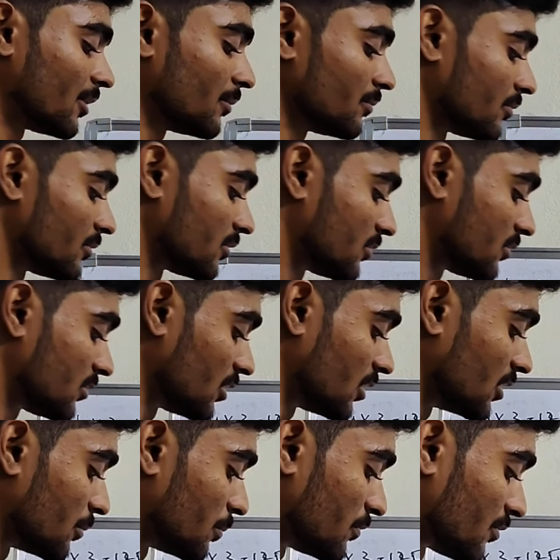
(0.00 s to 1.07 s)
from
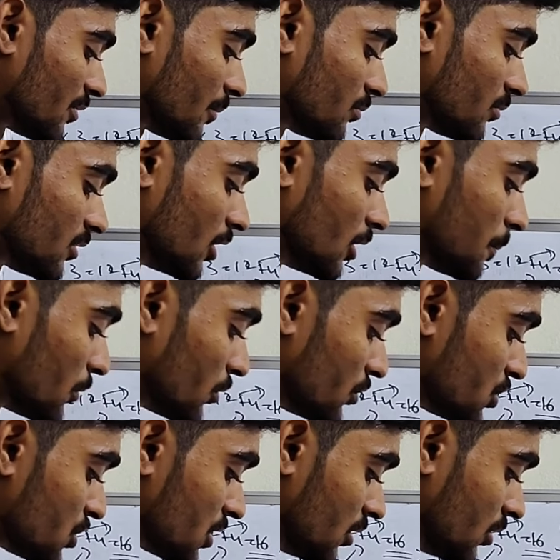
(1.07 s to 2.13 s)
third
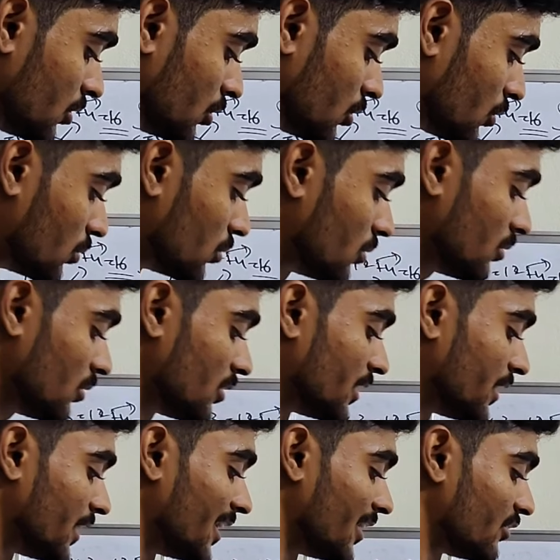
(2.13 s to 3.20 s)
position to,
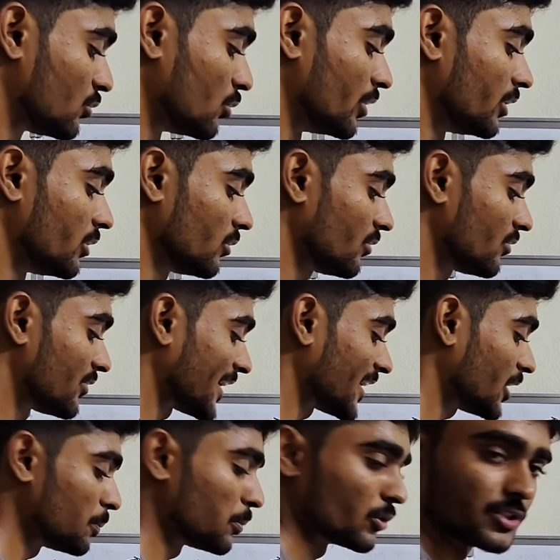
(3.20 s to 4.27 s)
it is going to
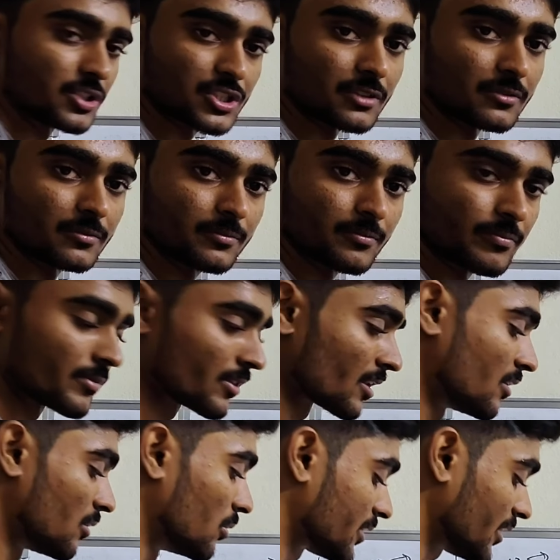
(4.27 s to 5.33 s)
second position.
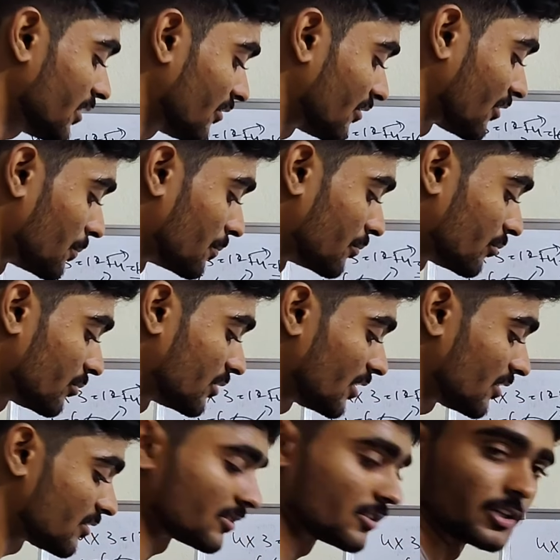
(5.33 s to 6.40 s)
Okay, from
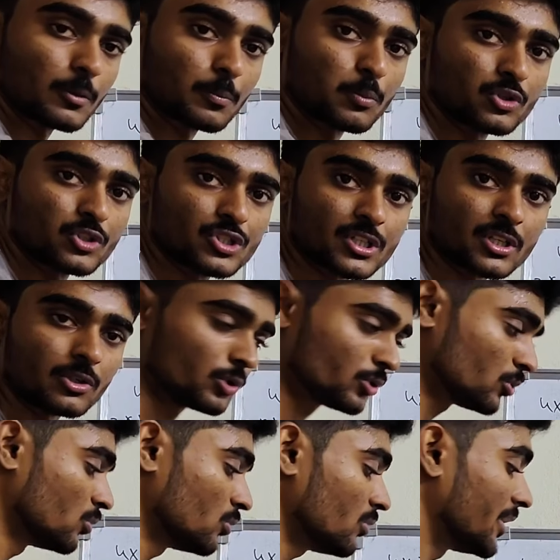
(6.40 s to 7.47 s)
this third position
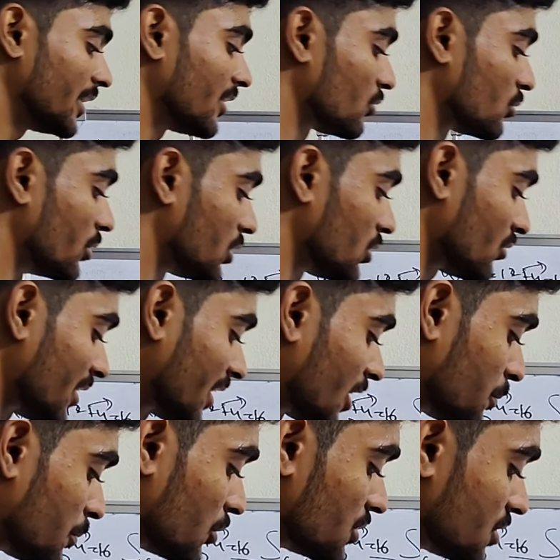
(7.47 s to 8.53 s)
to, it is going to
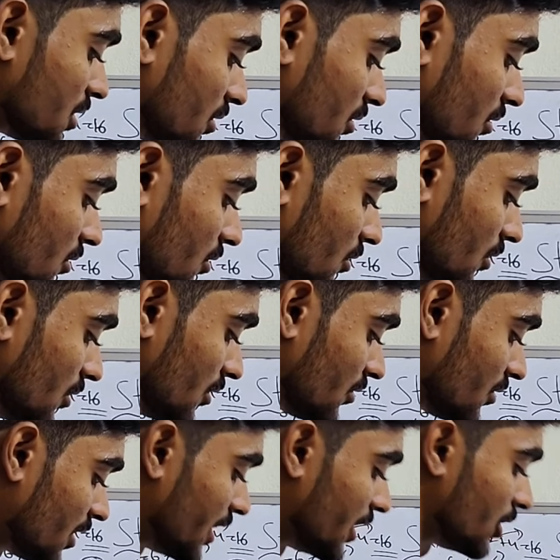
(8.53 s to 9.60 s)
second position. So
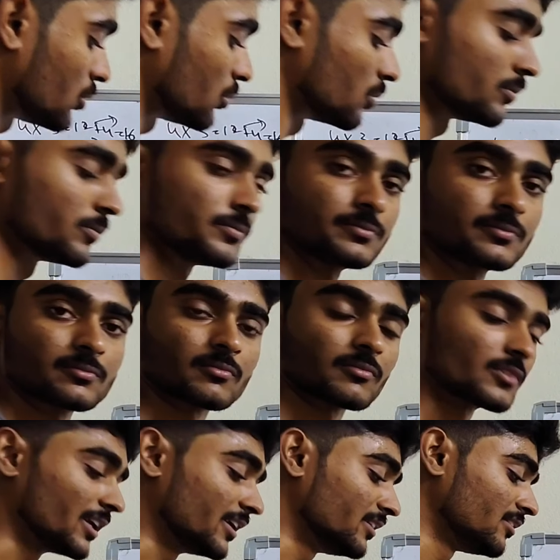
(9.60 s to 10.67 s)
3 2.
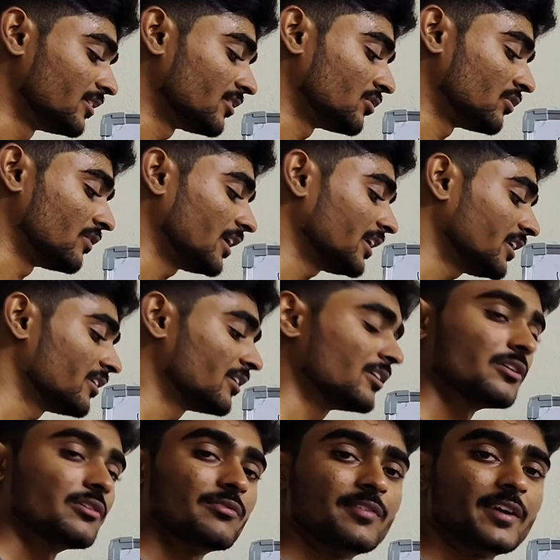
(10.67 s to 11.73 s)
In this way
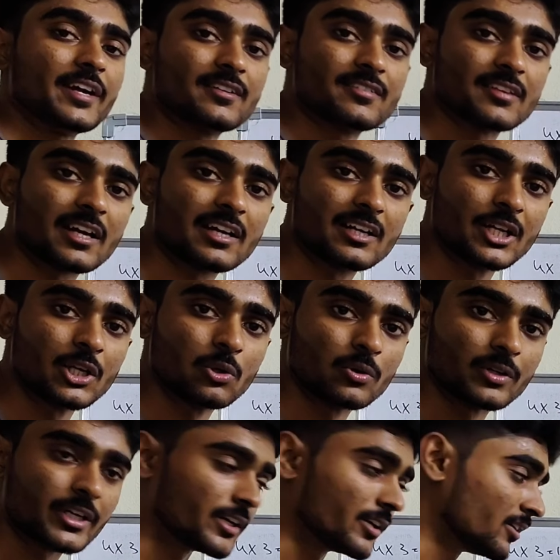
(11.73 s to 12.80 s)
weights are
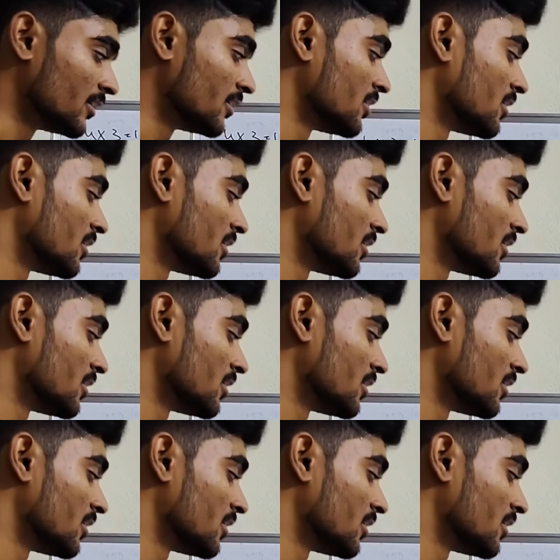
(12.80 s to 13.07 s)
denoted.